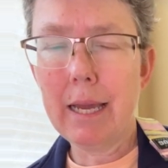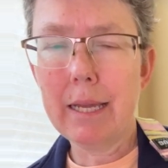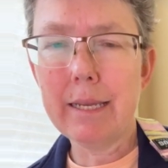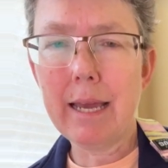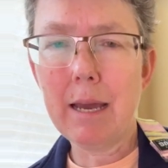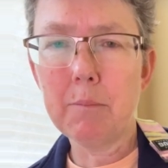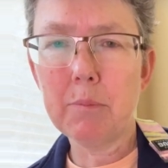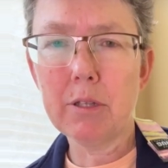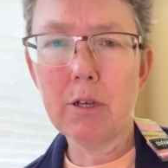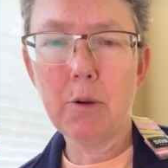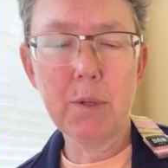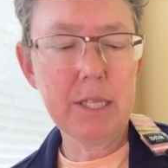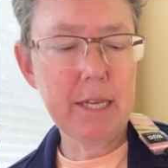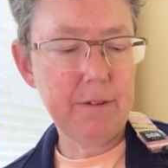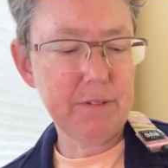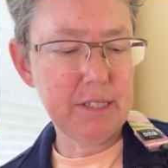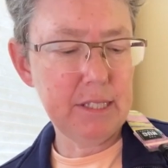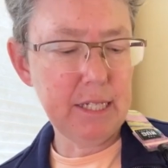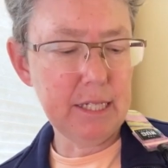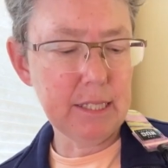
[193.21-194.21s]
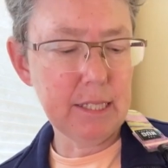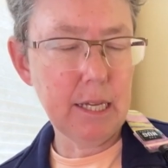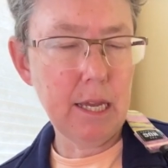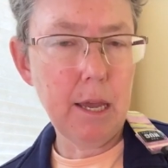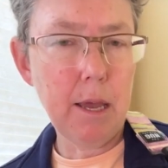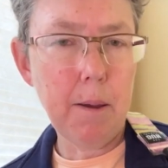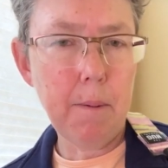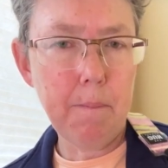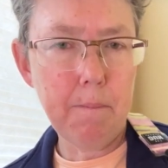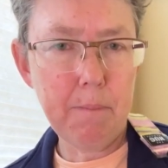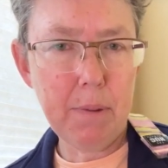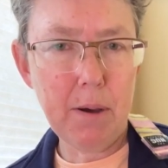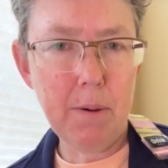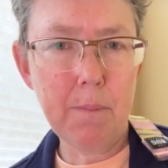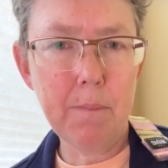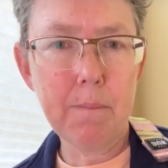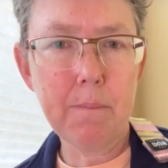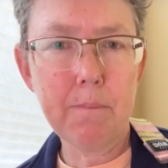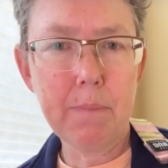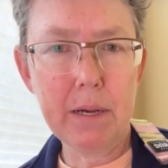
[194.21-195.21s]
And down below with the FC, it's
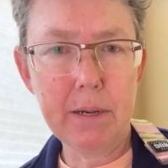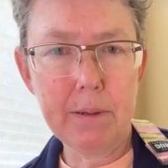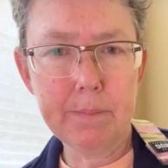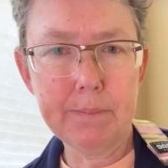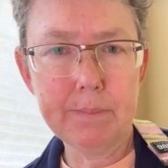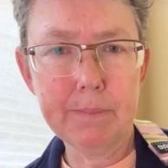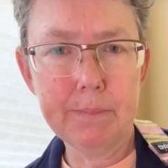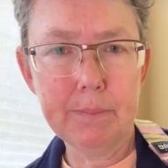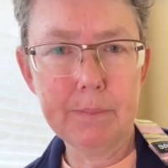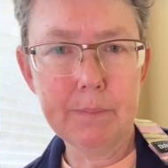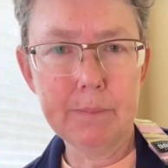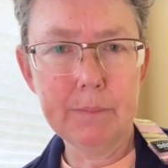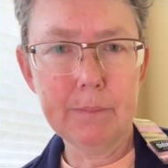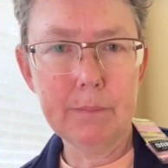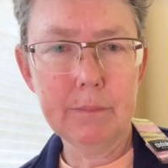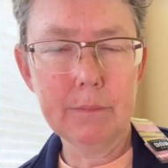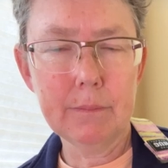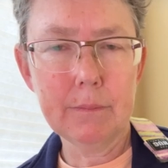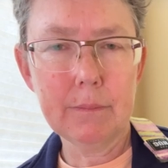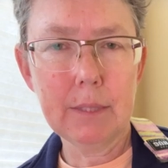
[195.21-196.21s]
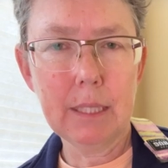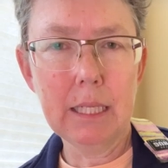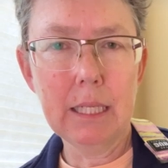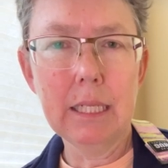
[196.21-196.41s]
bum, bum.